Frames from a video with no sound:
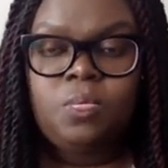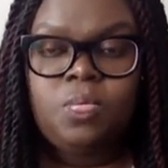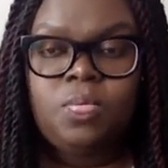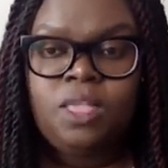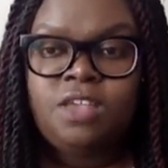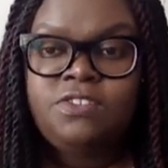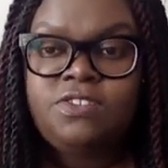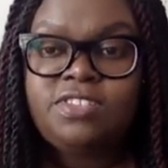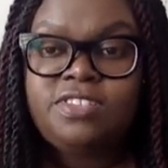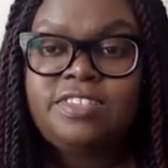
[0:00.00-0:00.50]

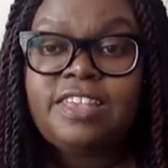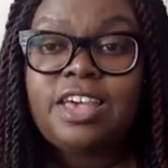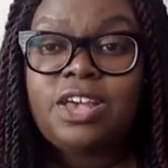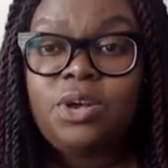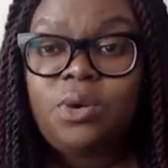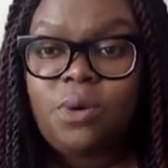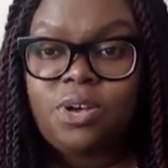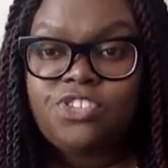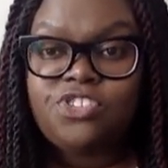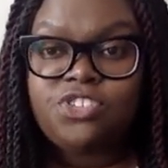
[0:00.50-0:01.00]
So the
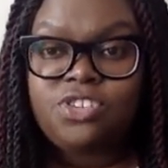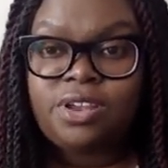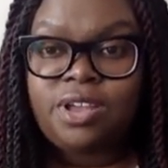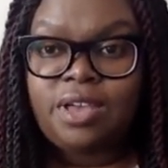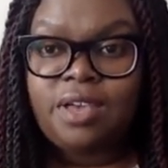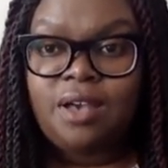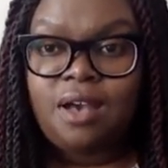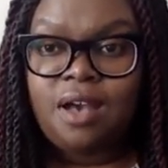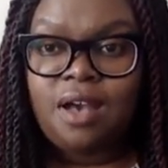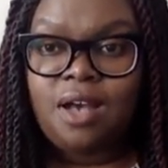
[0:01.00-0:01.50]
second question
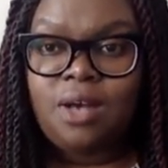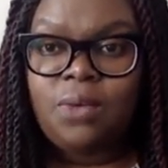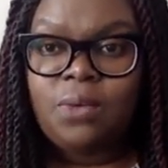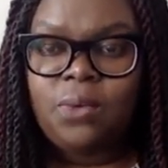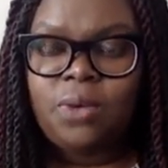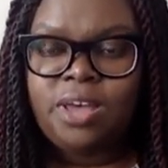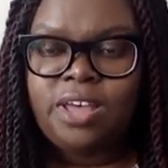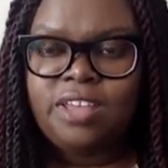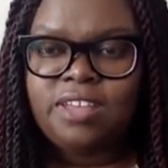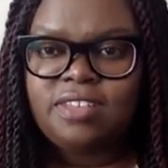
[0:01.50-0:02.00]
I got
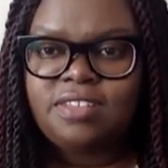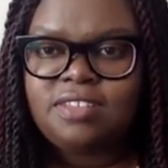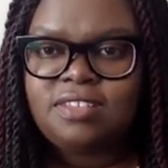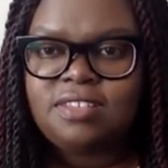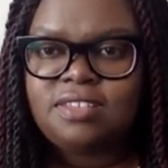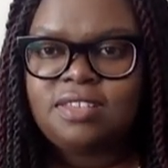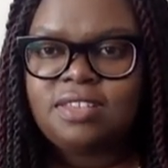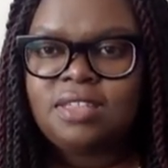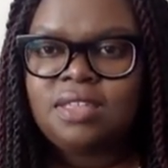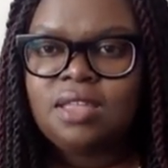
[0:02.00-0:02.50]

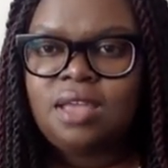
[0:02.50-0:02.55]
was,